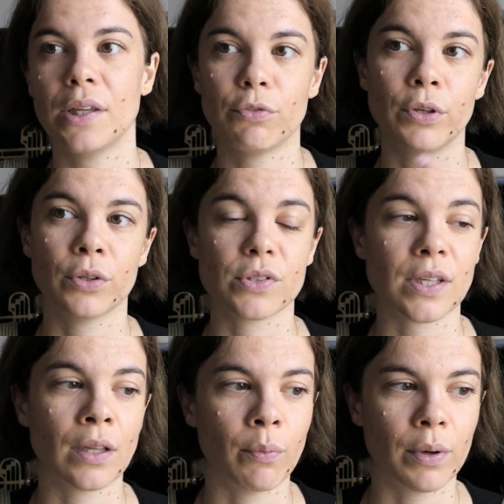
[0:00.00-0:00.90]
if we
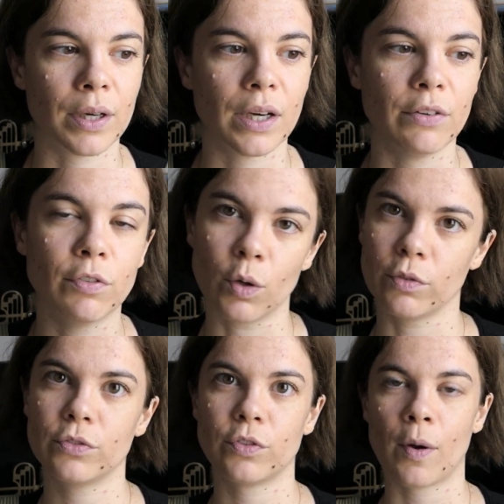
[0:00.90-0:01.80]
understand that we're
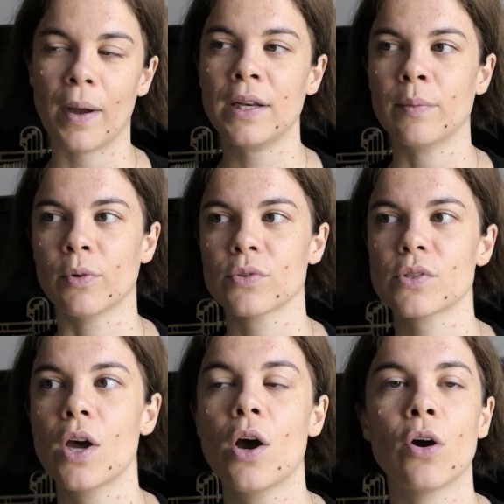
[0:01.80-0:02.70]
evolved from animals
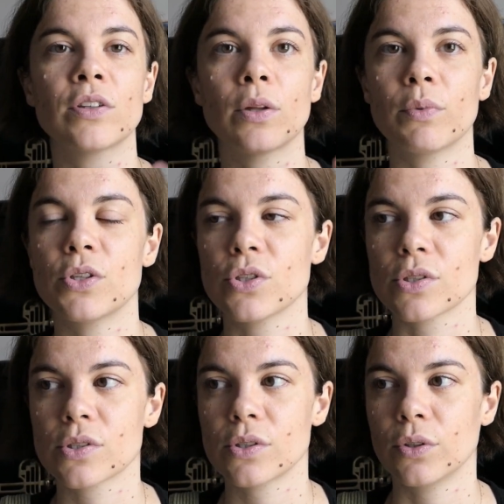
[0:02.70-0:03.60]
or that we're
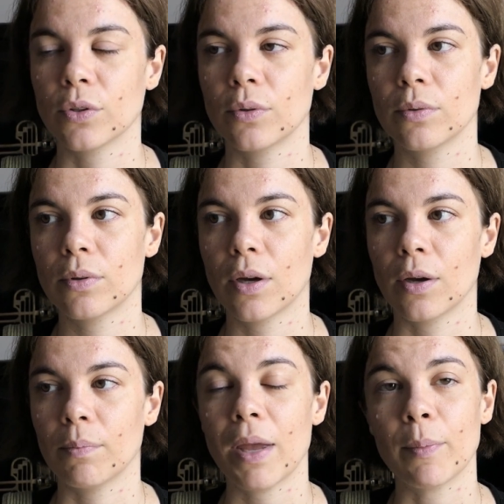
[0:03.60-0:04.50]
just you know
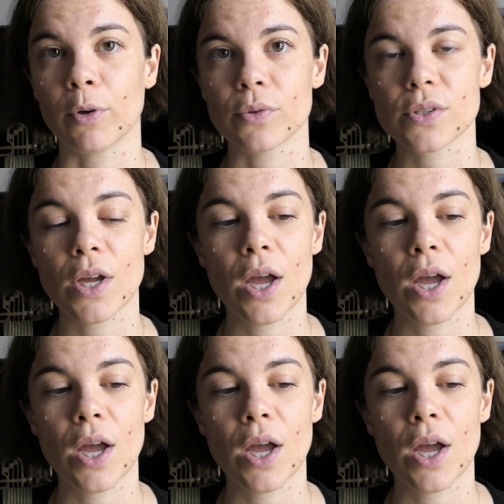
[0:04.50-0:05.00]
uh, mammals,